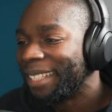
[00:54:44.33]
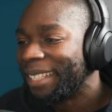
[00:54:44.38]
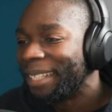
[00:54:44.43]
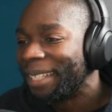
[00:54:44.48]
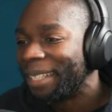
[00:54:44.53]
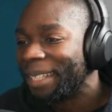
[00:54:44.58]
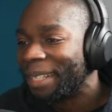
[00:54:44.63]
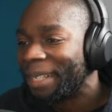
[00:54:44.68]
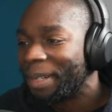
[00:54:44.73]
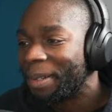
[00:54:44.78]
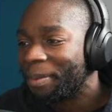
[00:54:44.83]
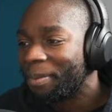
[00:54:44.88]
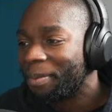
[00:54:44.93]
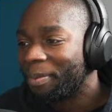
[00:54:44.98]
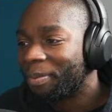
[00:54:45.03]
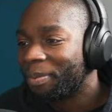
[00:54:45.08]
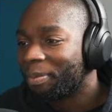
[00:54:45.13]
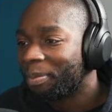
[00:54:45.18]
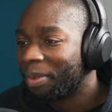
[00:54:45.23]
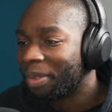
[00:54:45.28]

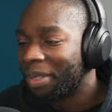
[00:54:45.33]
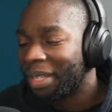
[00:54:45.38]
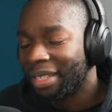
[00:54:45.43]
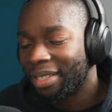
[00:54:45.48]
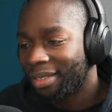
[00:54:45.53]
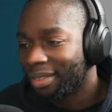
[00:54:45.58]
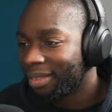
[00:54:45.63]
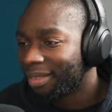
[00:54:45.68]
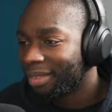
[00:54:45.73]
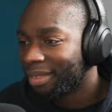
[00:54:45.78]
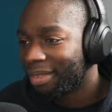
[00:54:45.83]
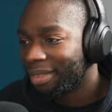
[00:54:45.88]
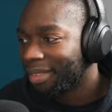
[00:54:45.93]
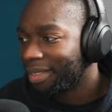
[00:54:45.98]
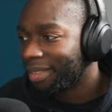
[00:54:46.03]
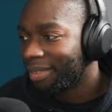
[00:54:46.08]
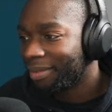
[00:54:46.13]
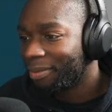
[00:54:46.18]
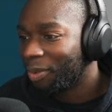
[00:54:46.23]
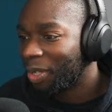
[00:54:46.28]
But
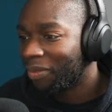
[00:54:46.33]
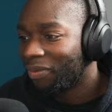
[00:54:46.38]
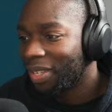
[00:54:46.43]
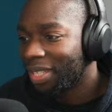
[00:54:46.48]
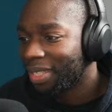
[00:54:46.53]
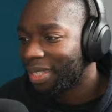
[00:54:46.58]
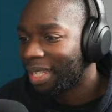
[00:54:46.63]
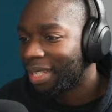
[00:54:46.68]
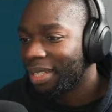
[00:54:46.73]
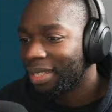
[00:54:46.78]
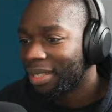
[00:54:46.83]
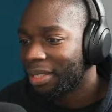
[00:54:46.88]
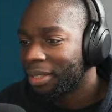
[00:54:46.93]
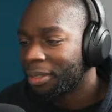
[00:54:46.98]
we can fix that later.